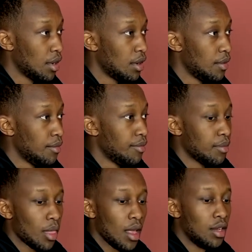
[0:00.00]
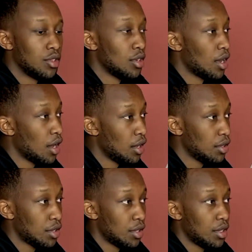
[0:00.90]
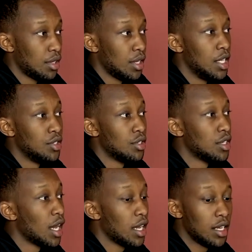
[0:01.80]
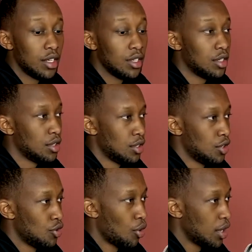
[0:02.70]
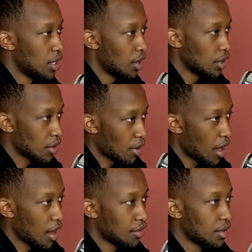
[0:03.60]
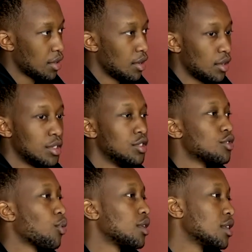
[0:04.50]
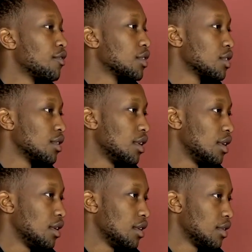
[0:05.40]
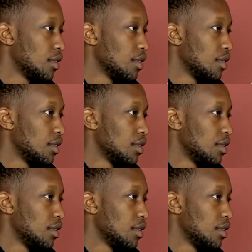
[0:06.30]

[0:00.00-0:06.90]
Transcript: Right? Is it your health? Is it your diet? Did you hone in on your craft? Or did you just watch Netflix all day, you know?